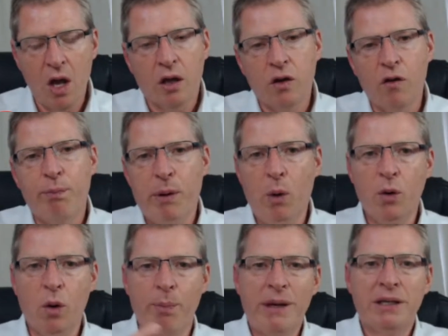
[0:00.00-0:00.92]
You've built
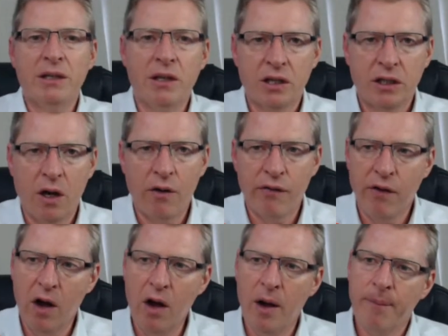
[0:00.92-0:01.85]
your business so
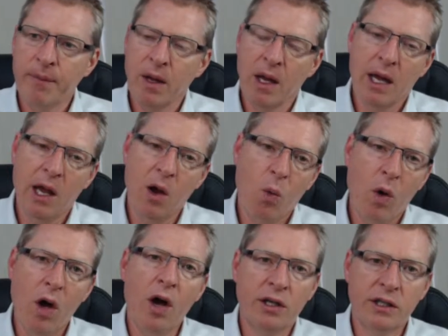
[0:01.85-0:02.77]
far. It
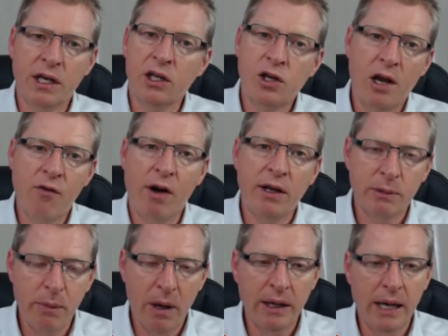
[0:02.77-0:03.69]
works. It
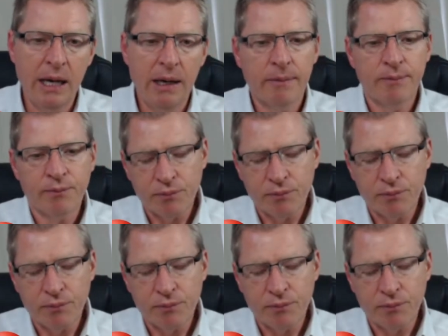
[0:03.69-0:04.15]
generates money.